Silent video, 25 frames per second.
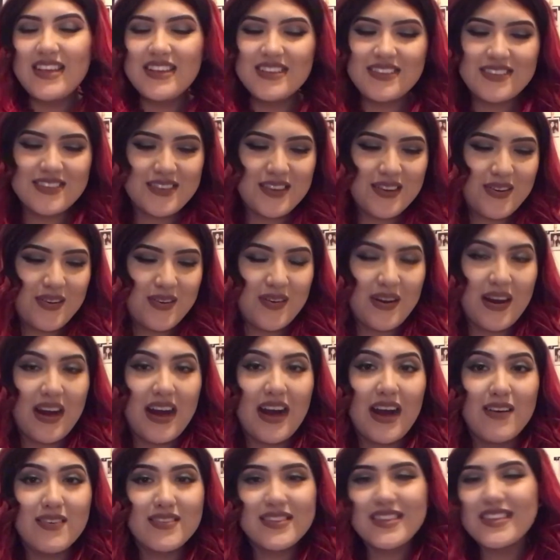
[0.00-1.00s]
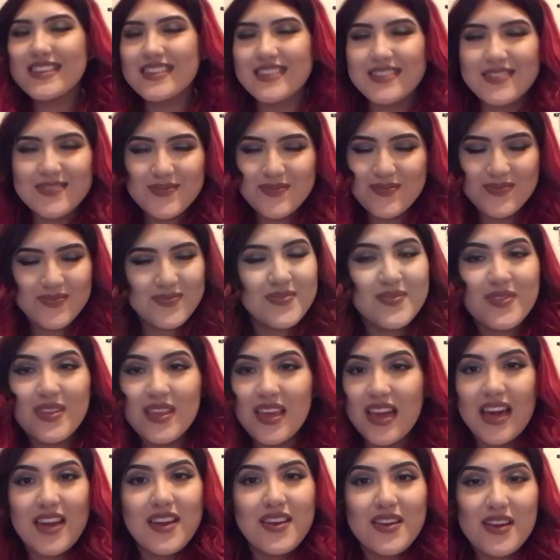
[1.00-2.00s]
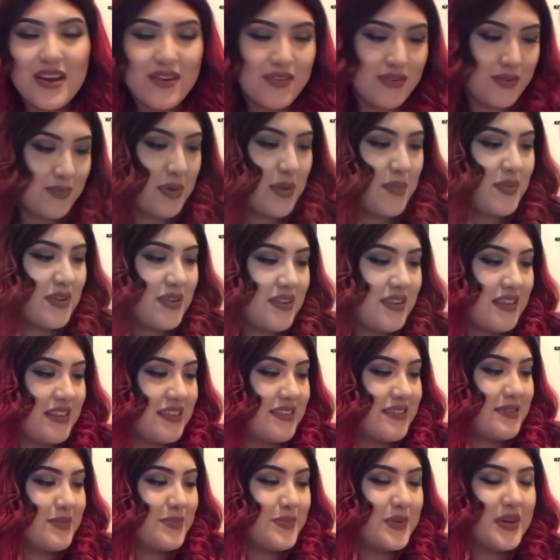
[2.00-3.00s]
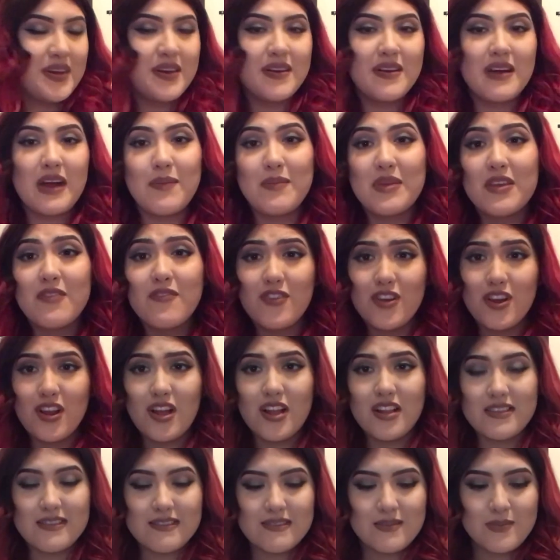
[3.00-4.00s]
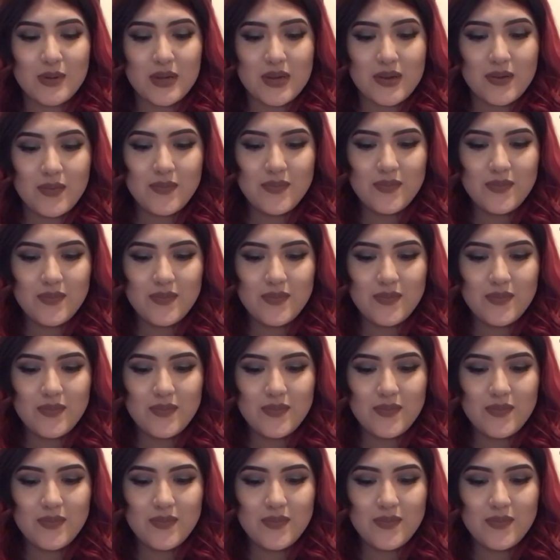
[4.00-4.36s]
So I don't know how I remembered this, but forgot this, but